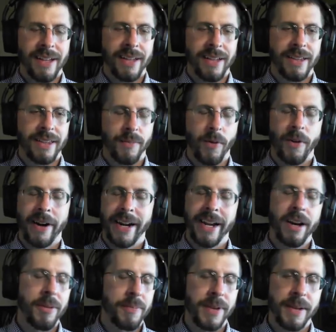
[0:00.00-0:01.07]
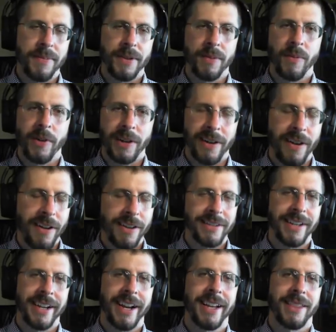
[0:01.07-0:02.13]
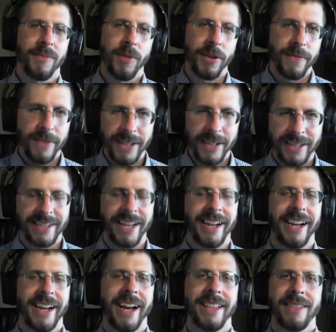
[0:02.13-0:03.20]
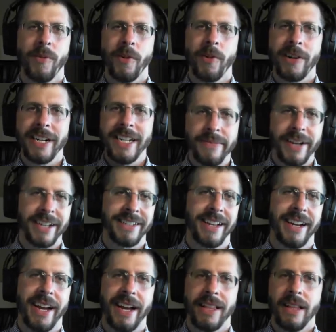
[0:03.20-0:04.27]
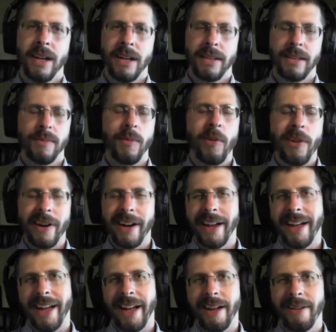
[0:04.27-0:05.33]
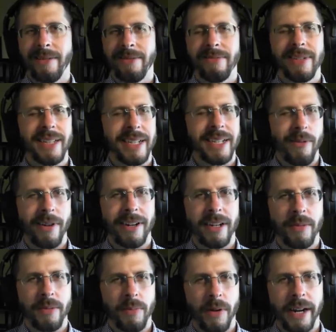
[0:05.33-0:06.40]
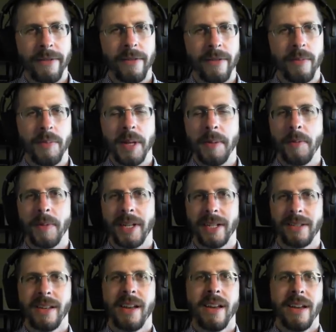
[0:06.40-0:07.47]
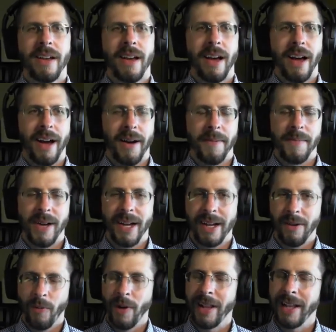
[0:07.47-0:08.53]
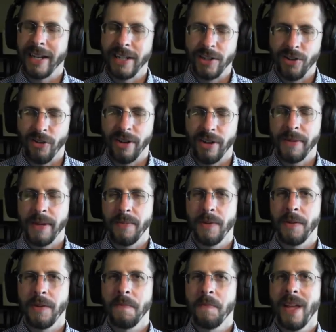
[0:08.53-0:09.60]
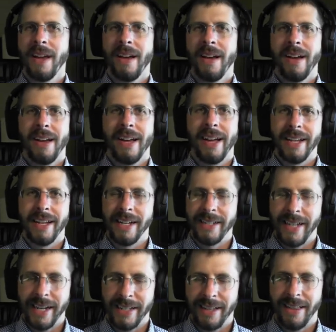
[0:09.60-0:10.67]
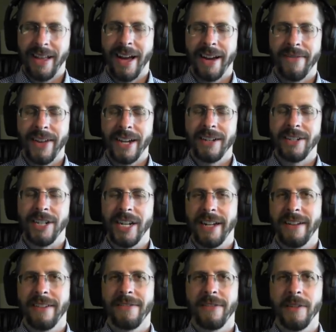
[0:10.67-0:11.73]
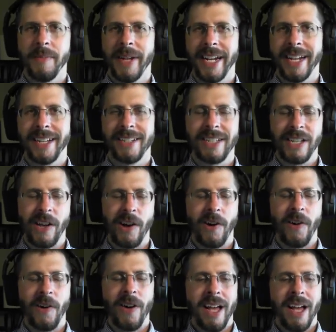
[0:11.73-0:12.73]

the more I help people, the more calls I got, the more visits I got, the more emails I got, the more I really wanted to break from people because while I enjoy people, it takes a lot of energy for me. So